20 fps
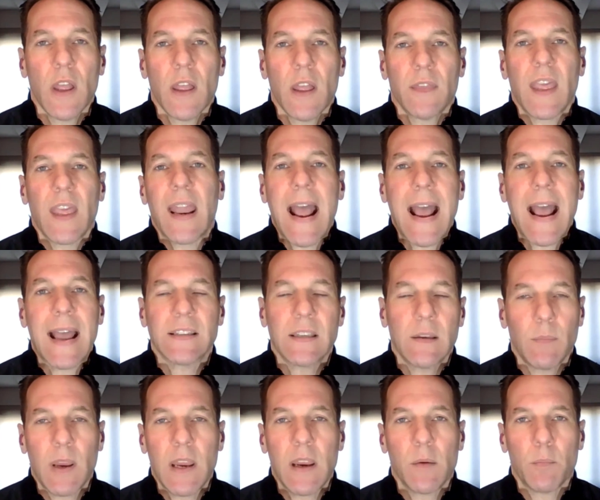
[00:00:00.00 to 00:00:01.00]
that has to
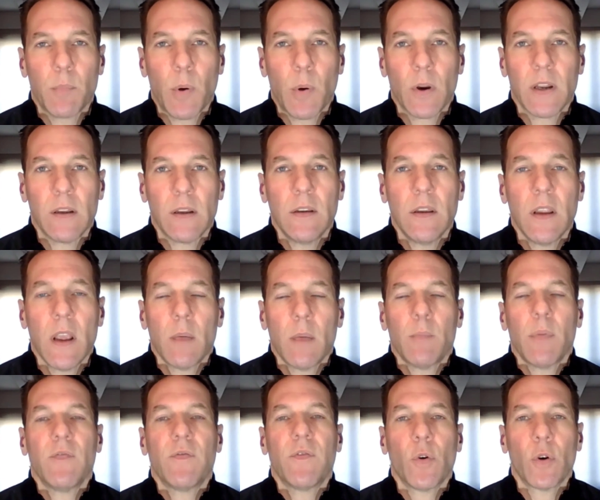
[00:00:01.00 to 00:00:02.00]
be inputted
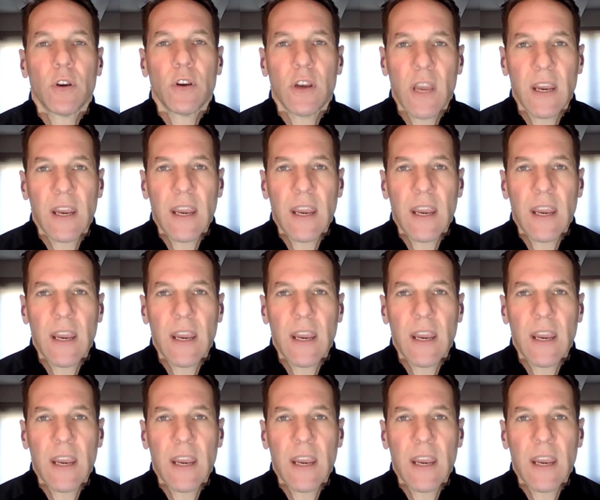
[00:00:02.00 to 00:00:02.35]
before you can